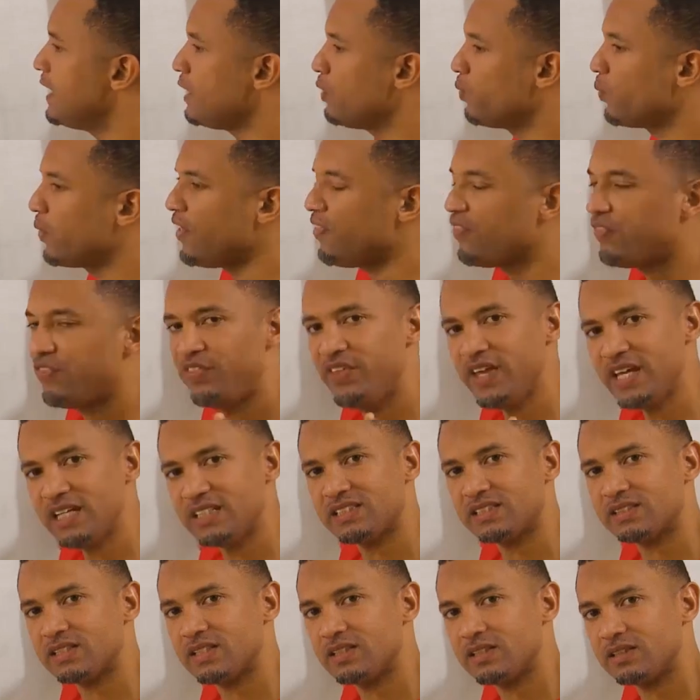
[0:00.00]
with
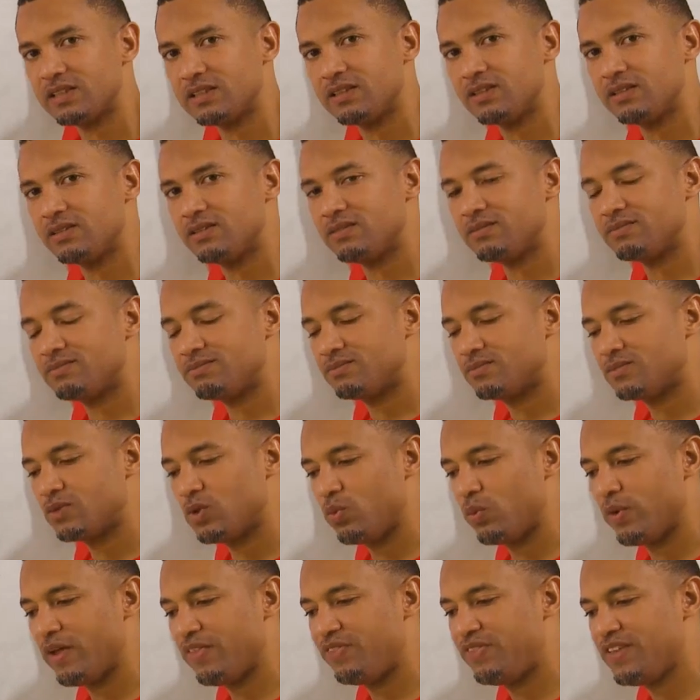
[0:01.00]
this
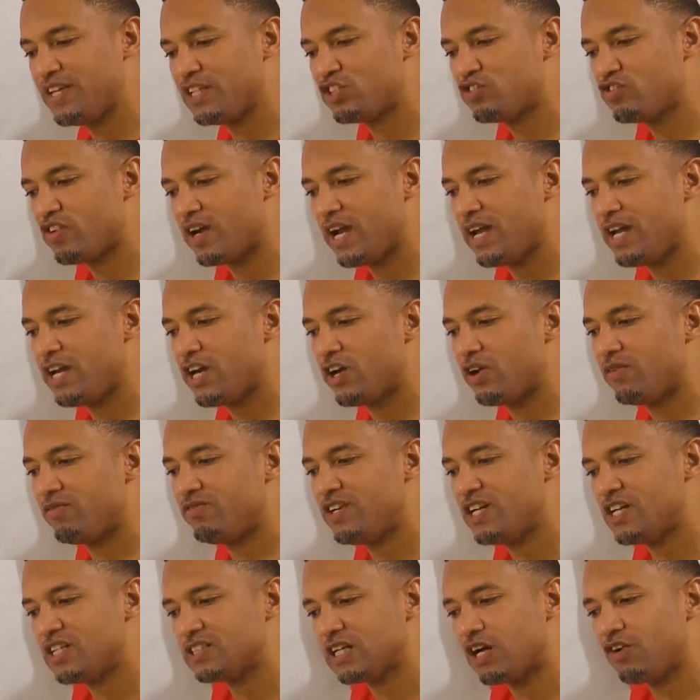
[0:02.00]
right here,
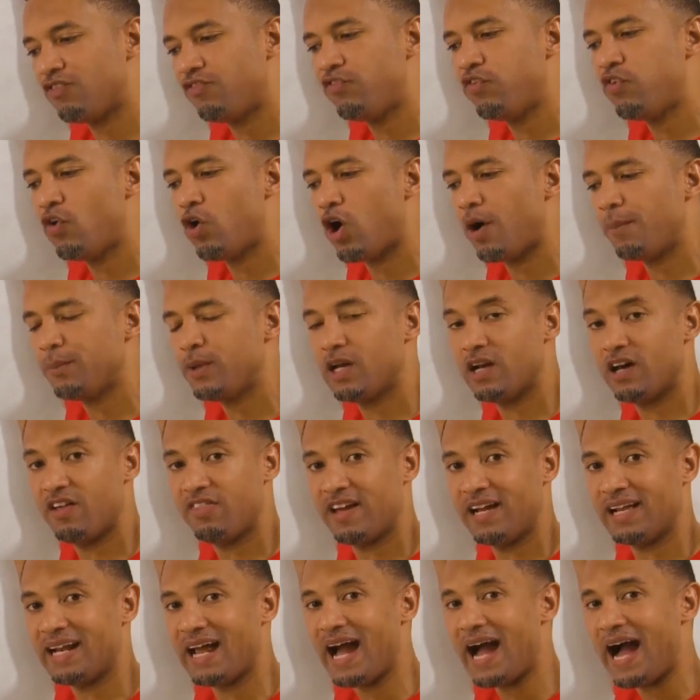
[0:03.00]
there's a formula
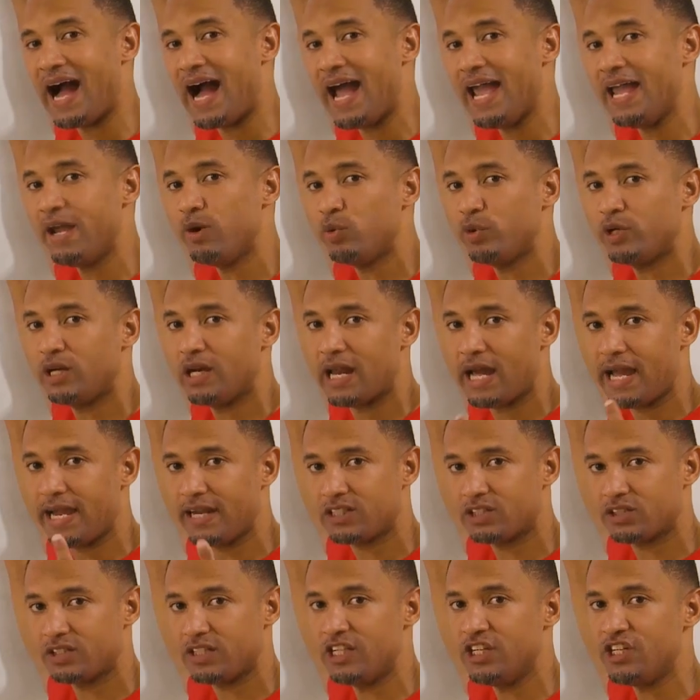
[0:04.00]
that I would
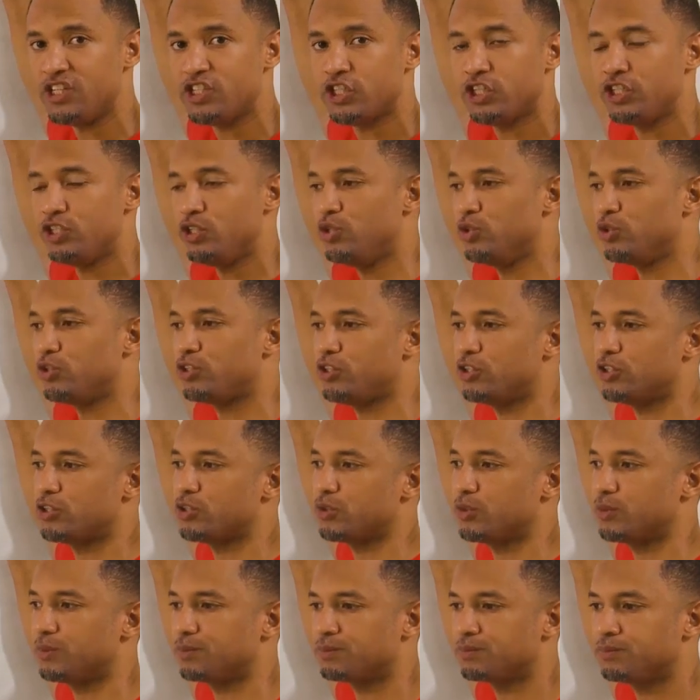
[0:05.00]
like to introduce you
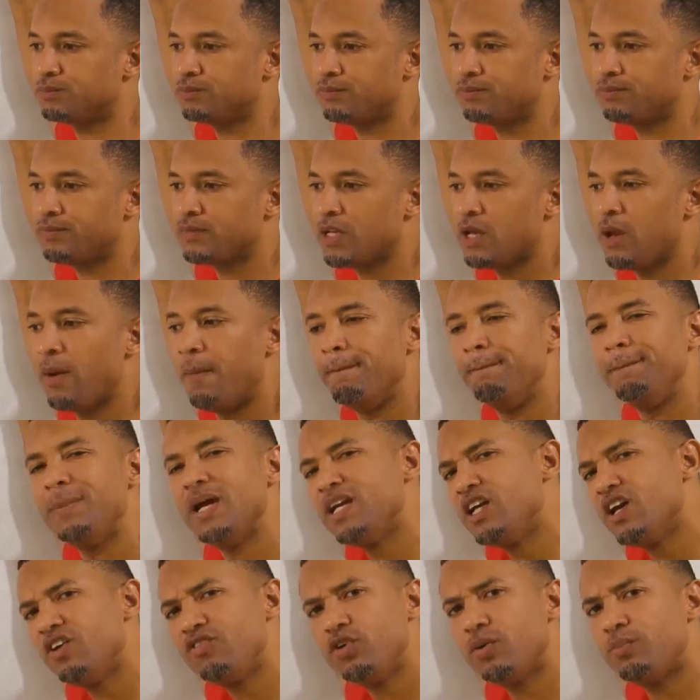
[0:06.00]
to.
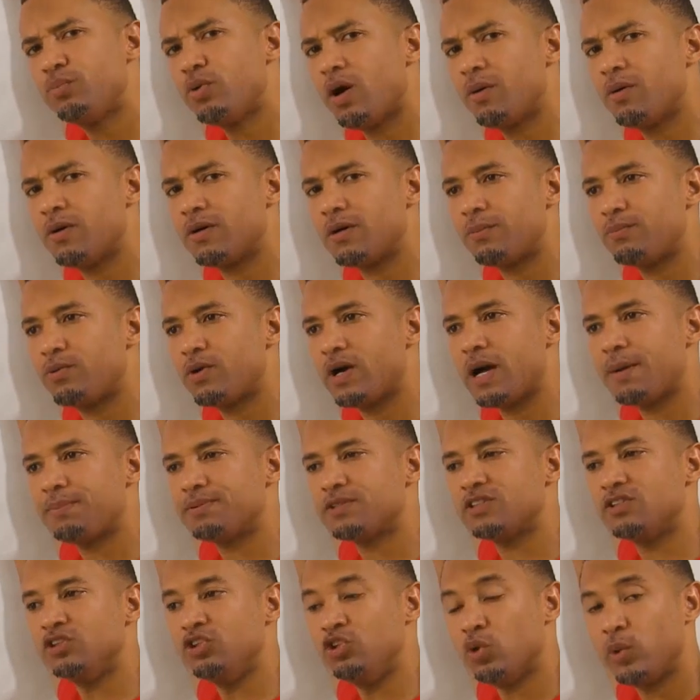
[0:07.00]
Many of you
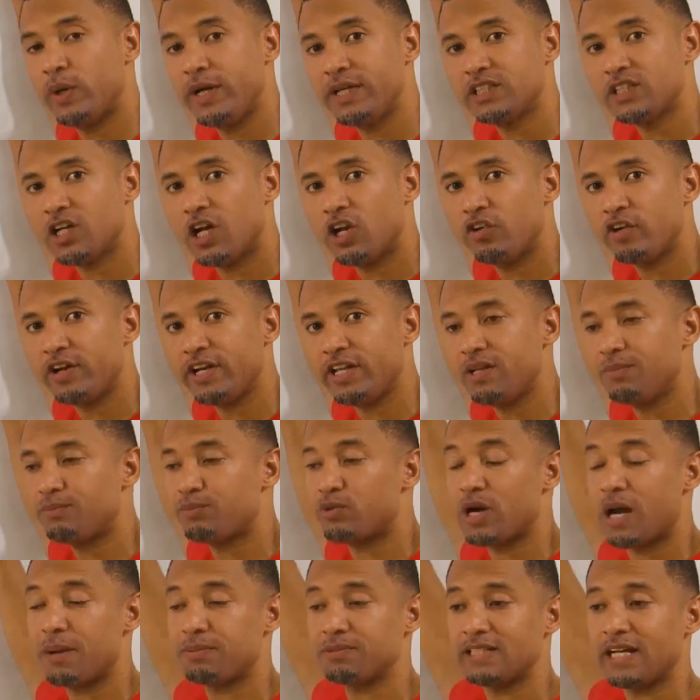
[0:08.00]
perhaps know it already,
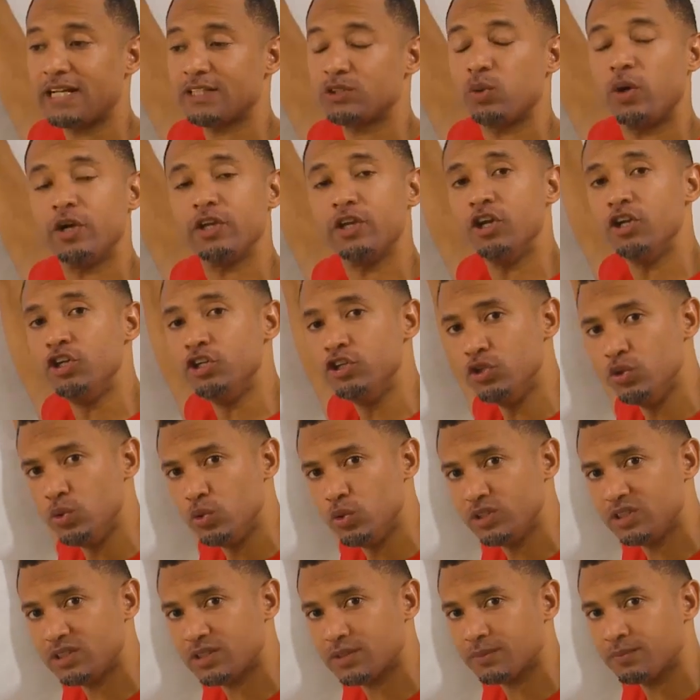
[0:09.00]
perhaps that's what you
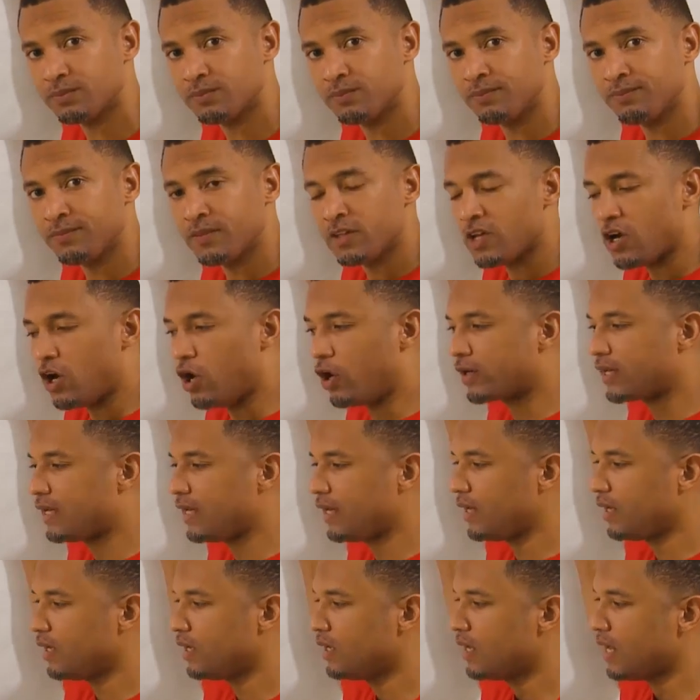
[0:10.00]
used,
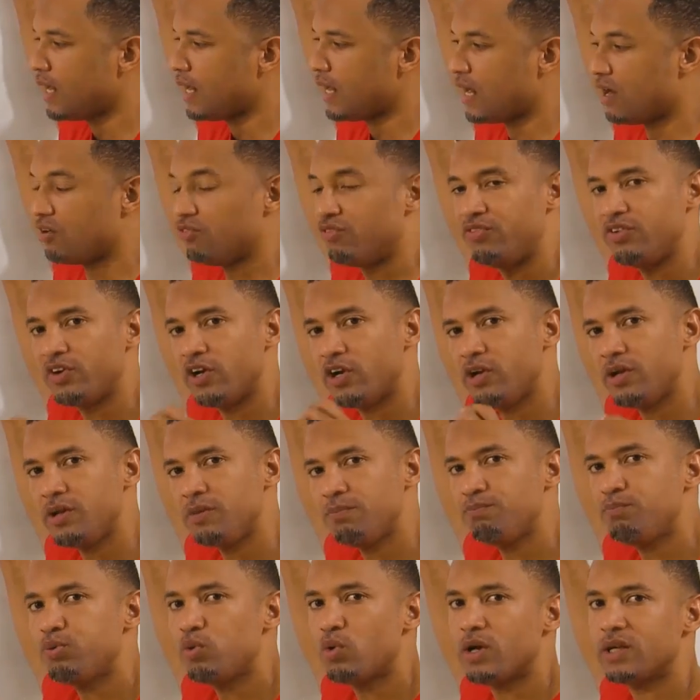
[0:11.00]
okay? A very
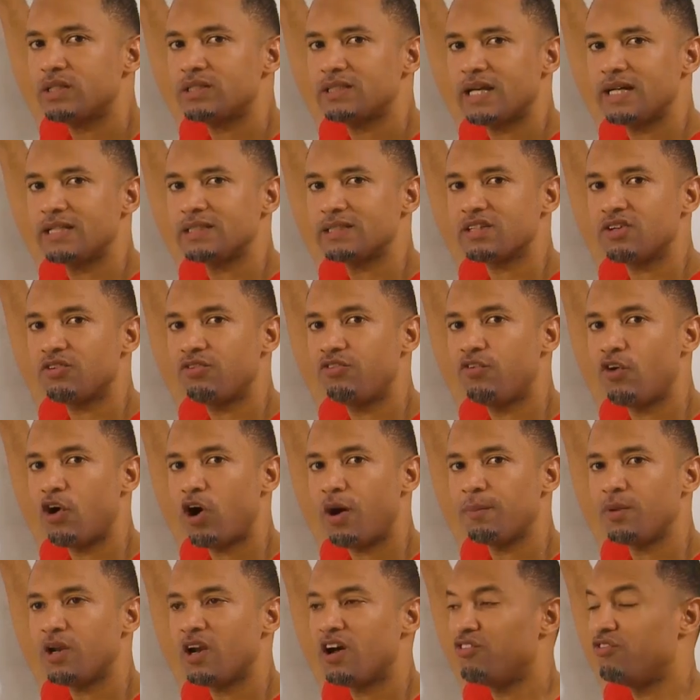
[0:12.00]
important
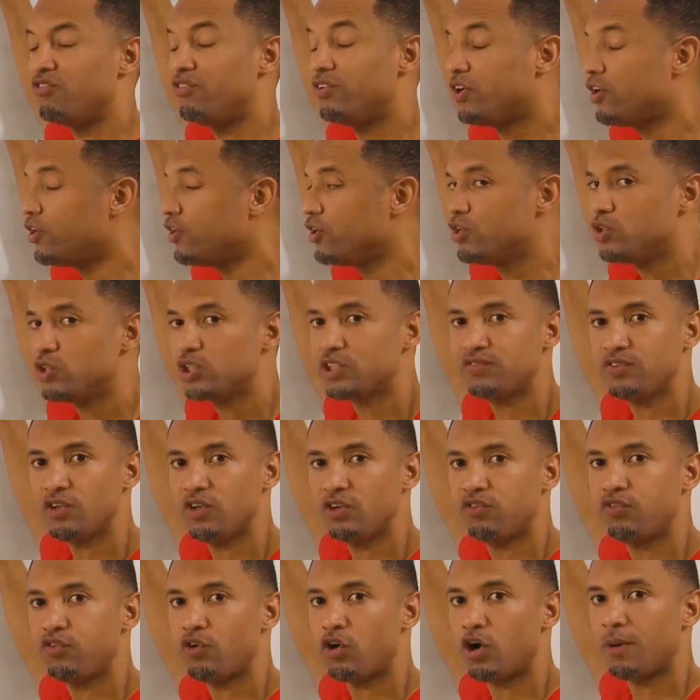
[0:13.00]
formula, very
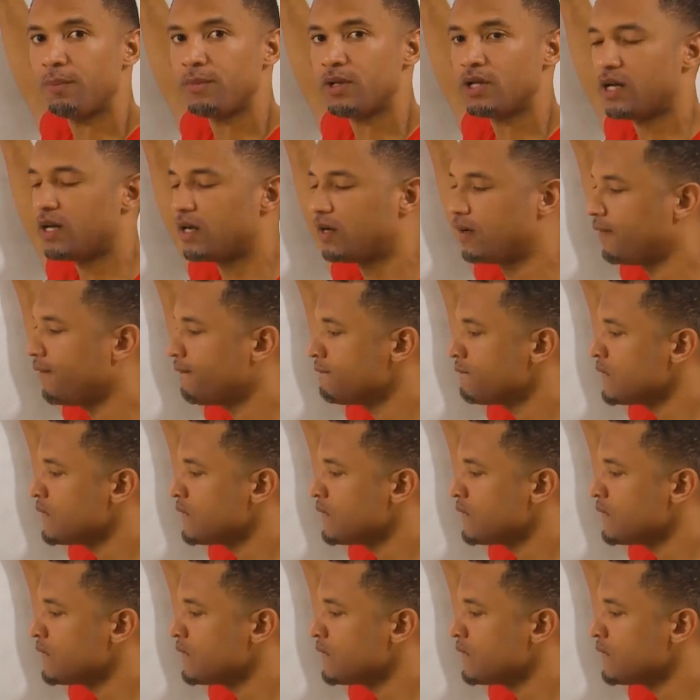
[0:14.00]
useful formula.